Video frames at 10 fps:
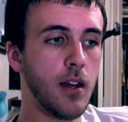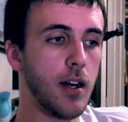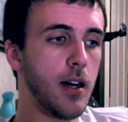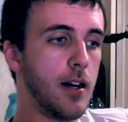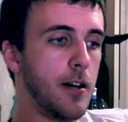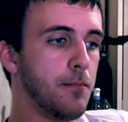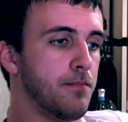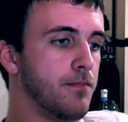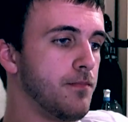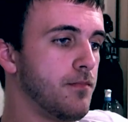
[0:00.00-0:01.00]

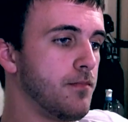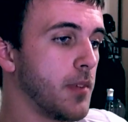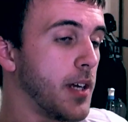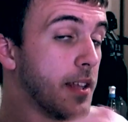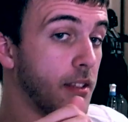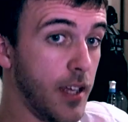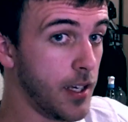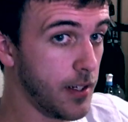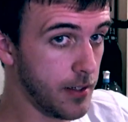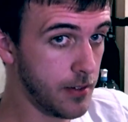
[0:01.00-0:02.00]
I
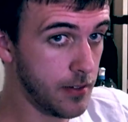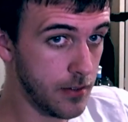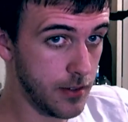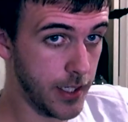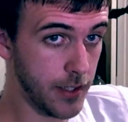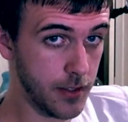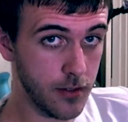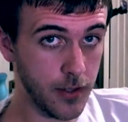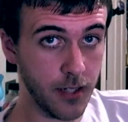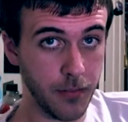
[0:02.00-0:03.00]
think,
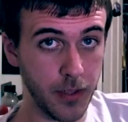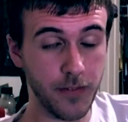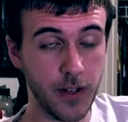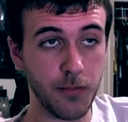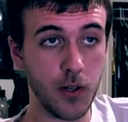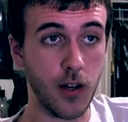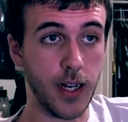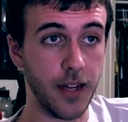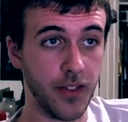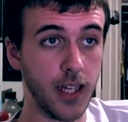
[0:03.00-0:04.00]
correct me if I'm wrong,
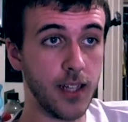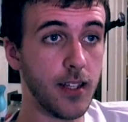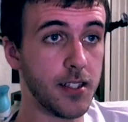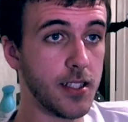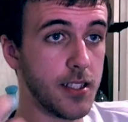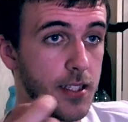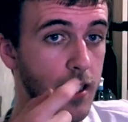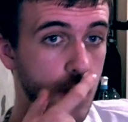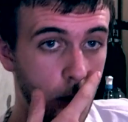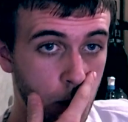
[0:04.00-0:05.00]
I think this is
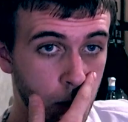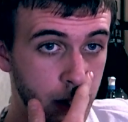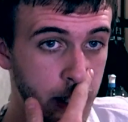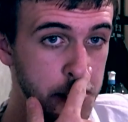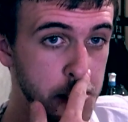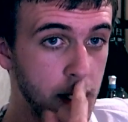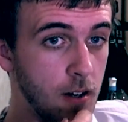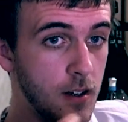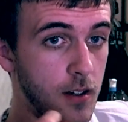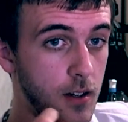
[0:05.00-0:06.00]
the only
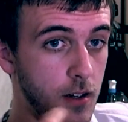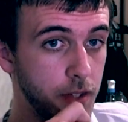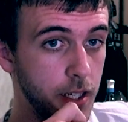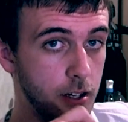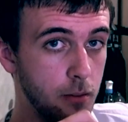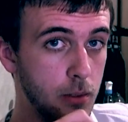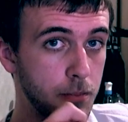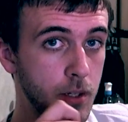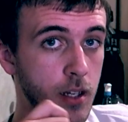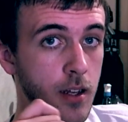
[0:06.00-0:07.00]
song on the
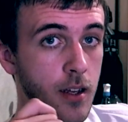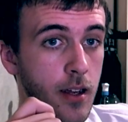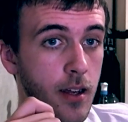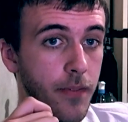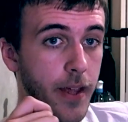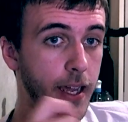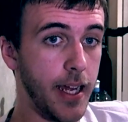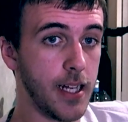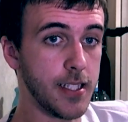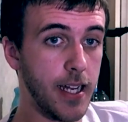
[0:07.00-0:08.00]
album that
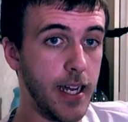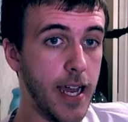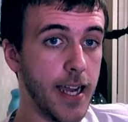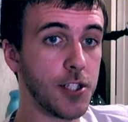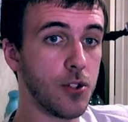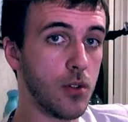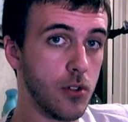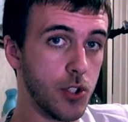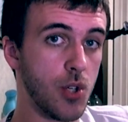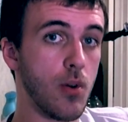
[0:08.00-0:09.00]
has
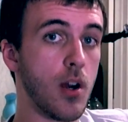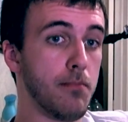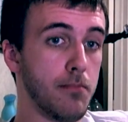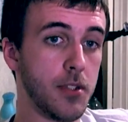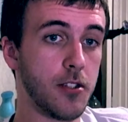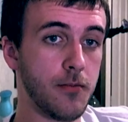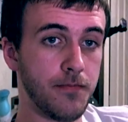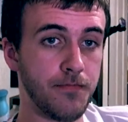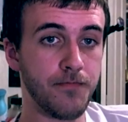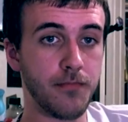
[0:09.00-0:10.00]
actual drums,
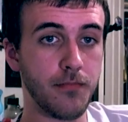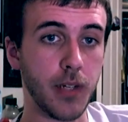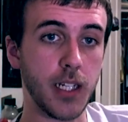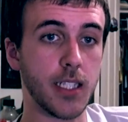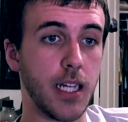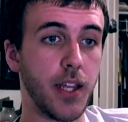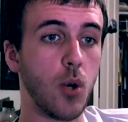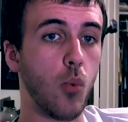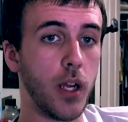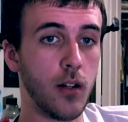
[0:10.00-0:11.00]
because I
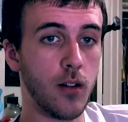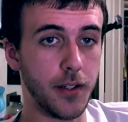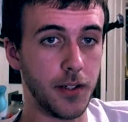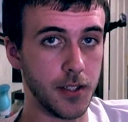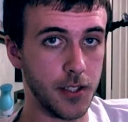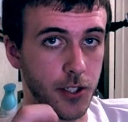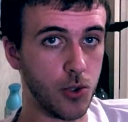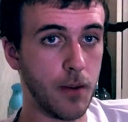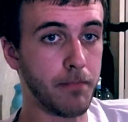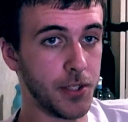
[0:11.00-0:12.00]
think Will uses a
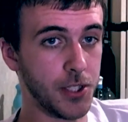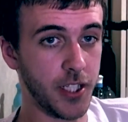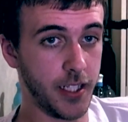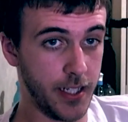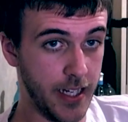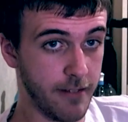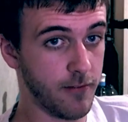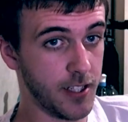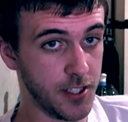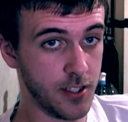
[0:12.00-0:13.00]
drum machine in
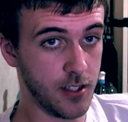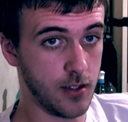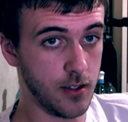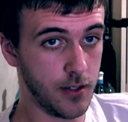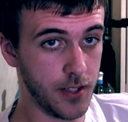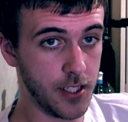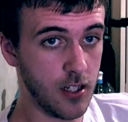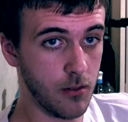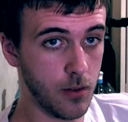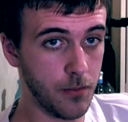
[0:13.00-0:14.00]
every song on this
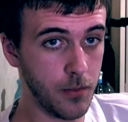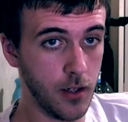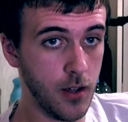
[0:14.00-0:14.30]
album,